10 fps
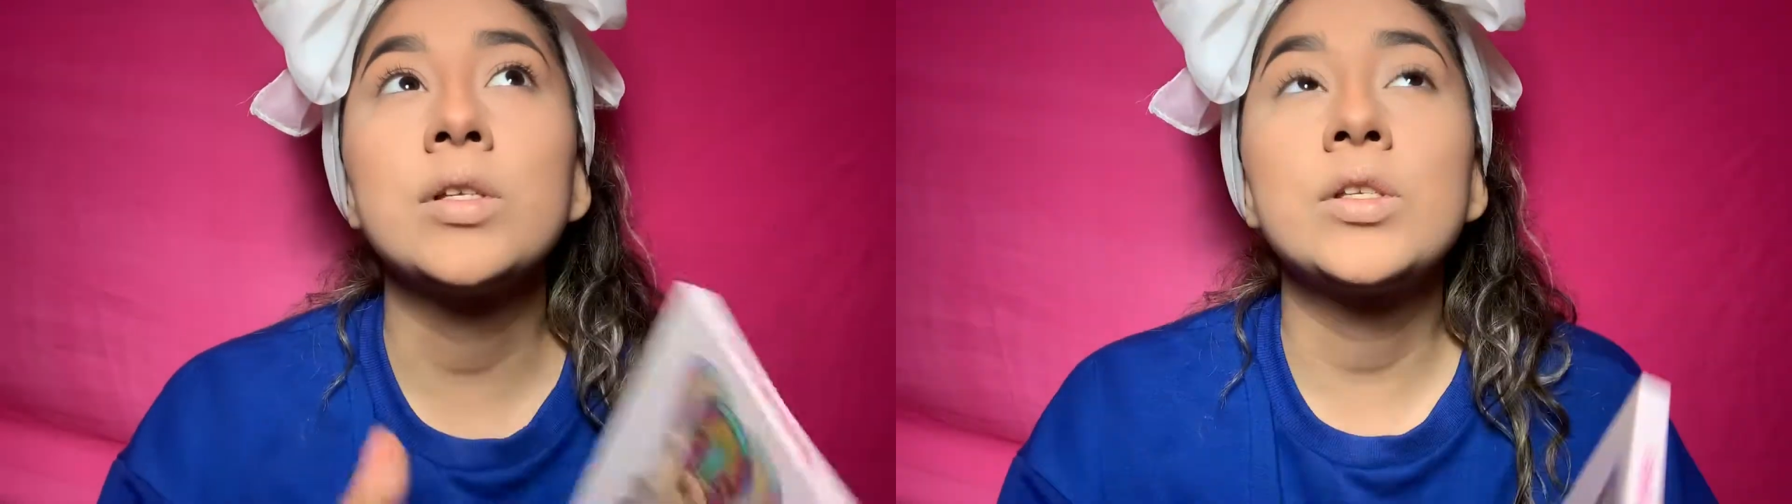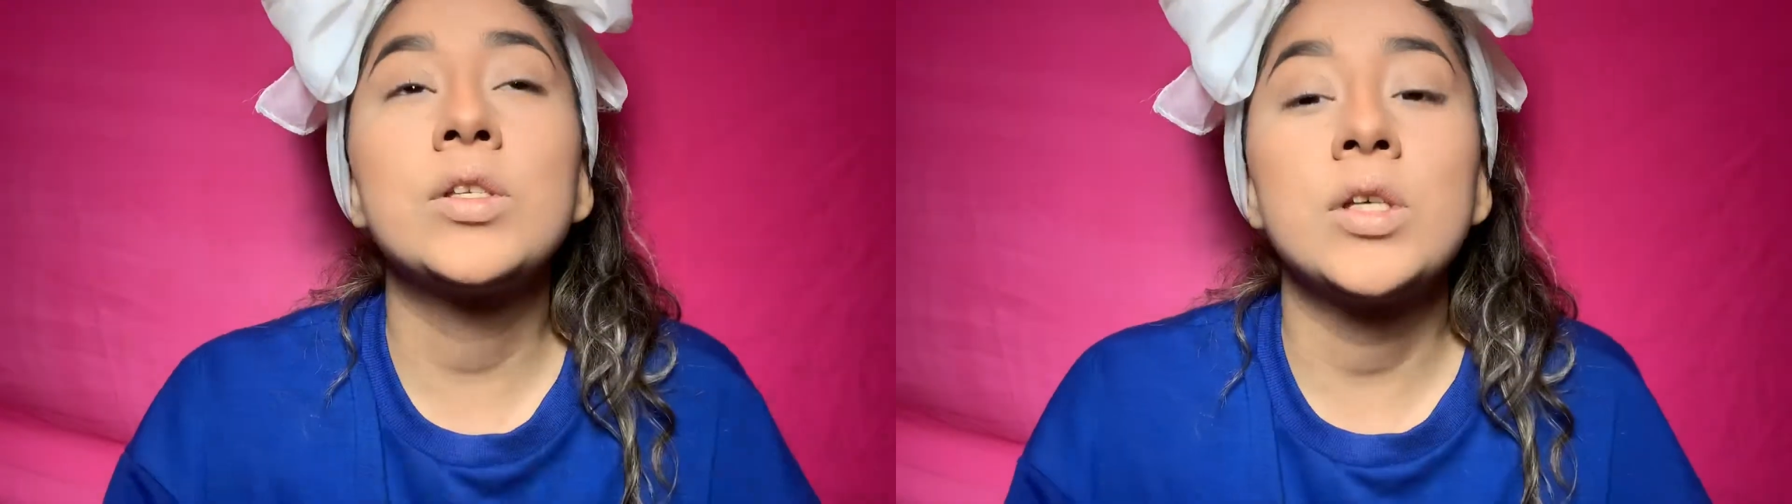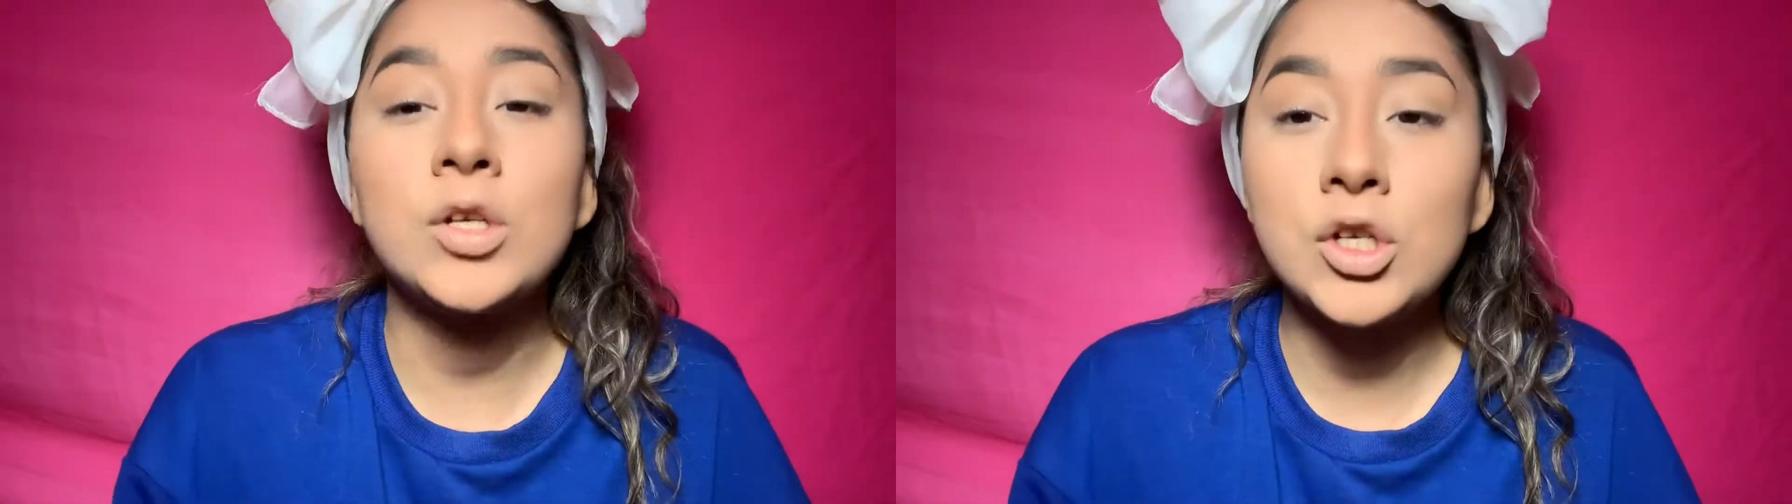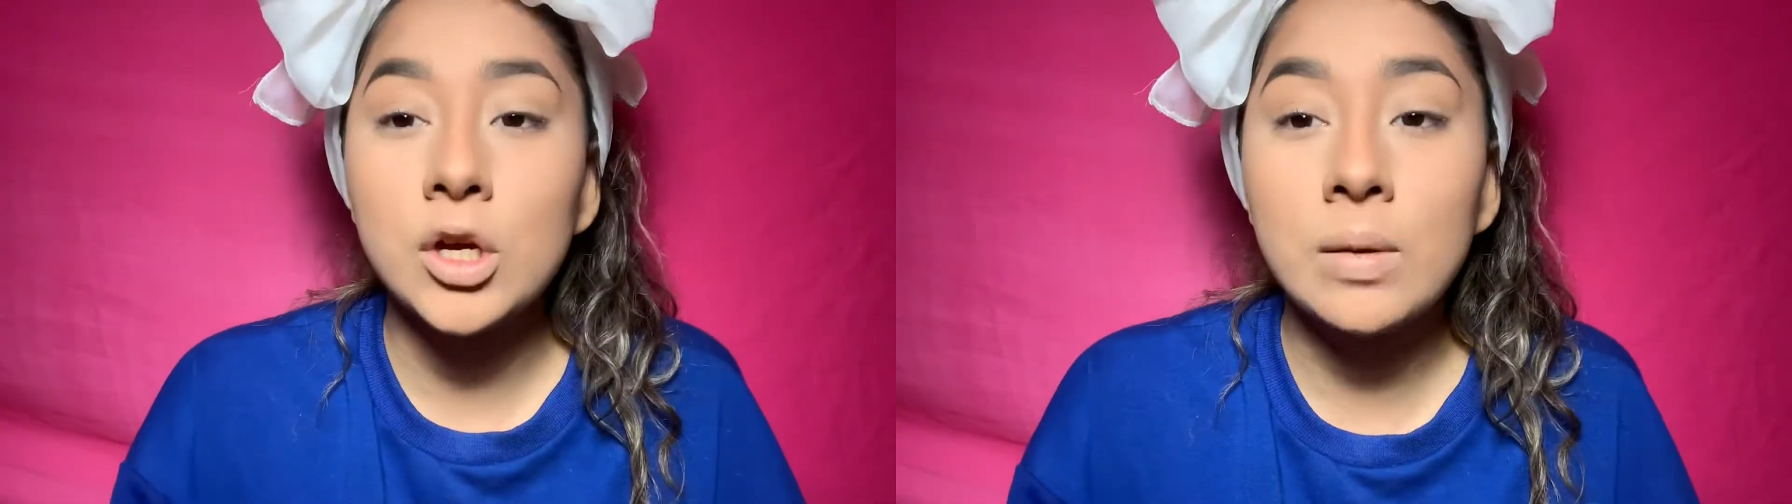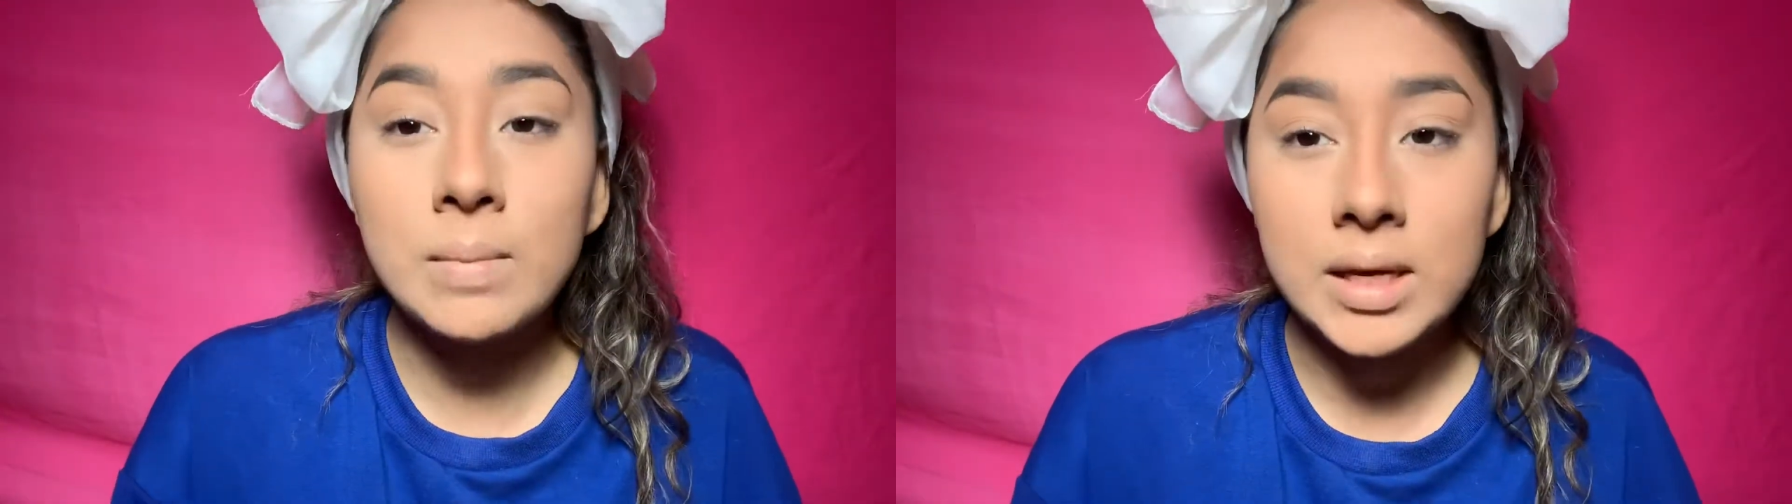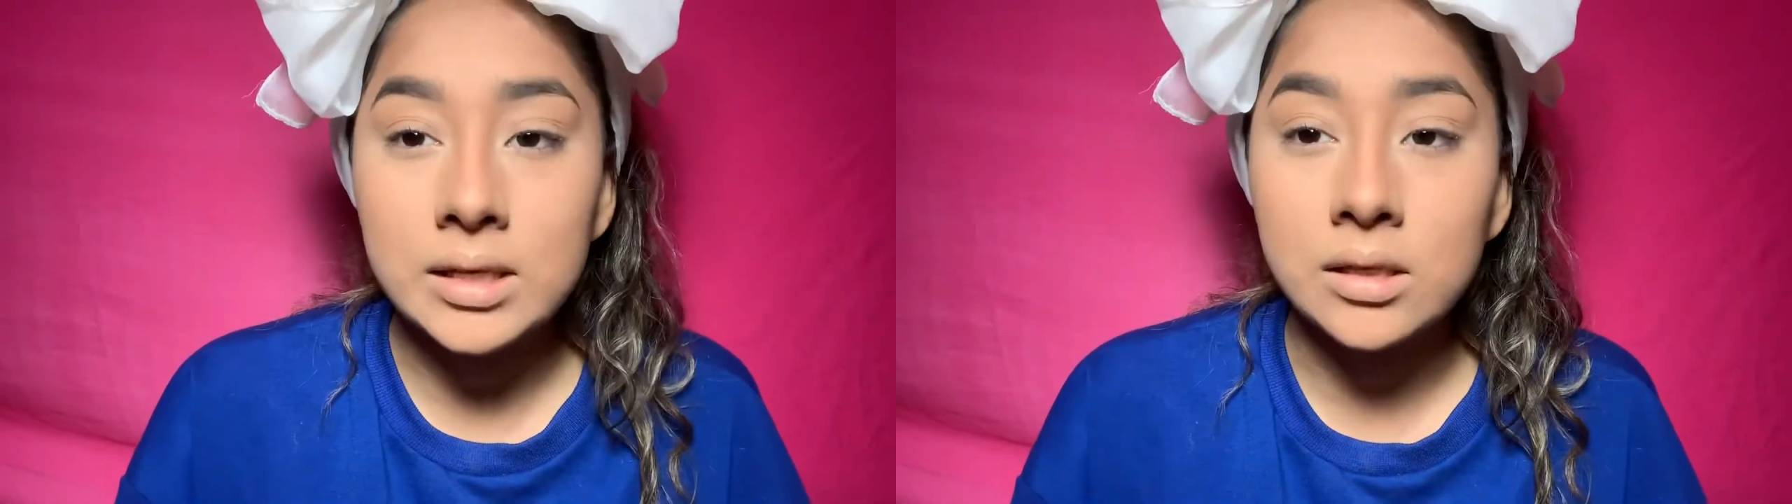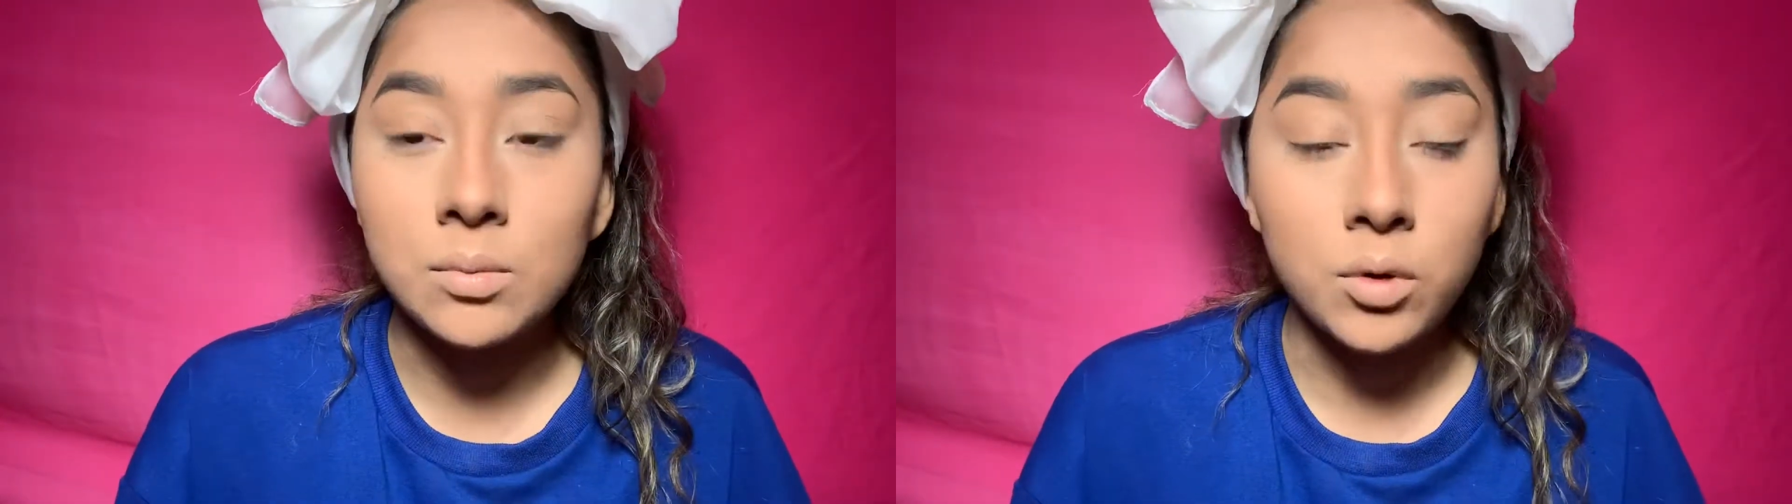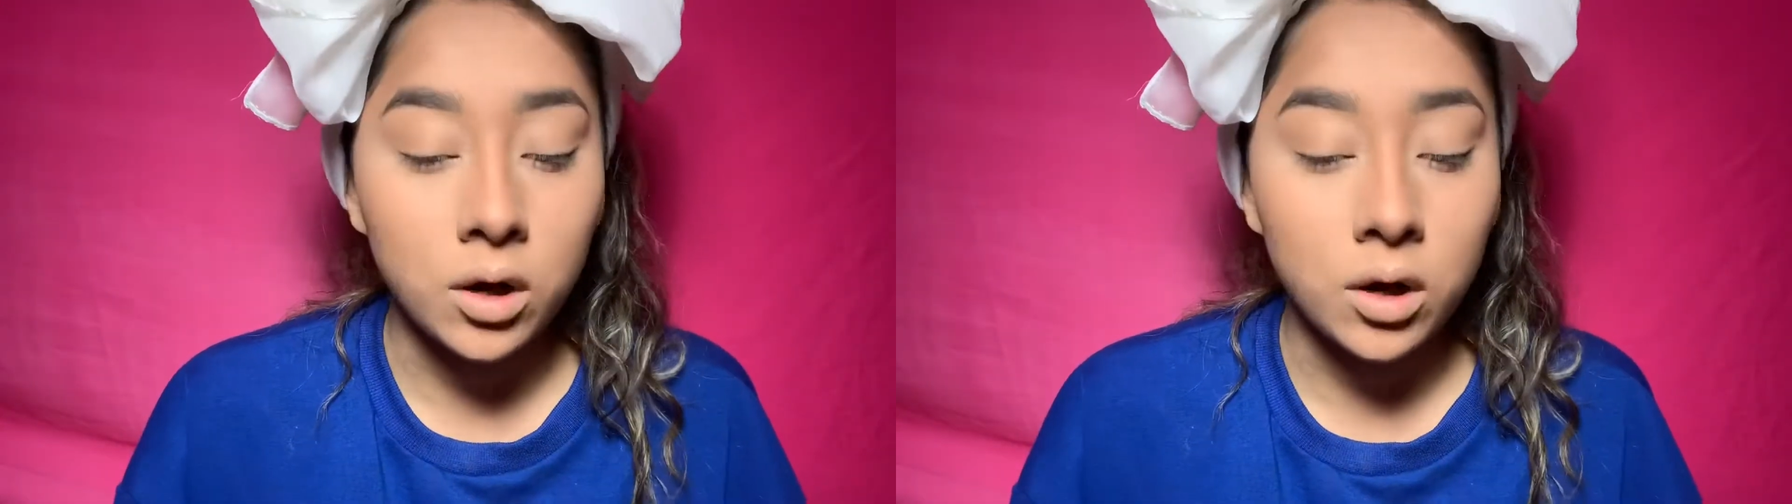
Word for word: such amazing